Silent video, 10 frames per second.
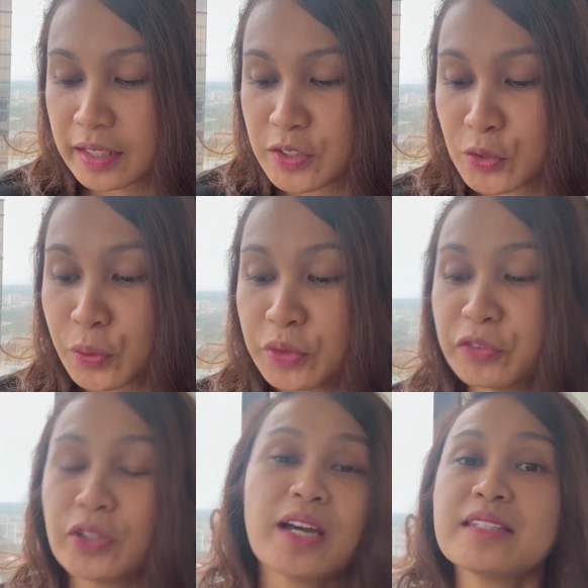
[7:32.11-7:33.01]
So
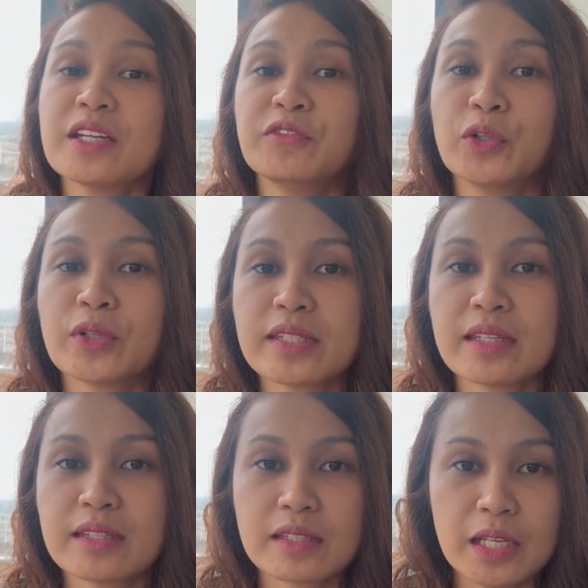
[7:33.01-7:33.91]
if you guys have
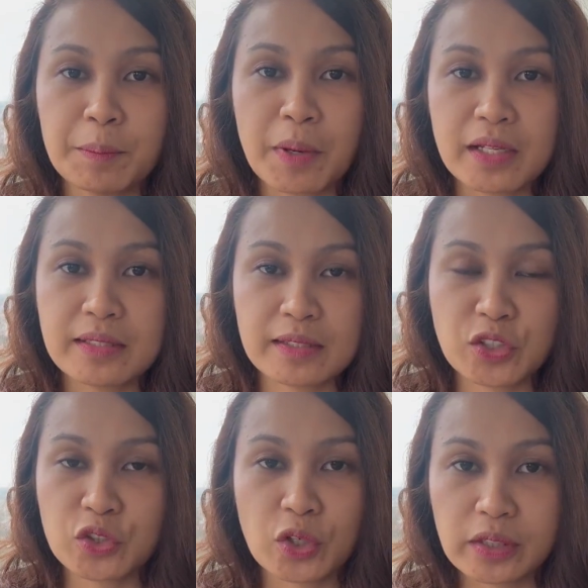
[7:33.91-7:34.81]
noticed in my
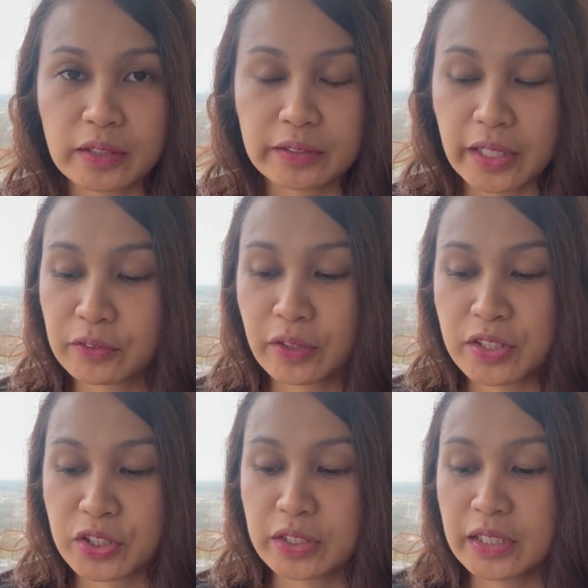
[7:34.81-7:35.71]
statutory
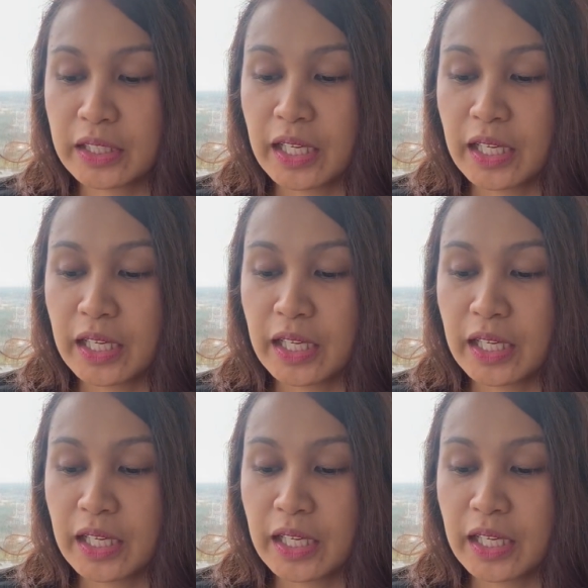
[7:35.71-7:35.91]
declaration,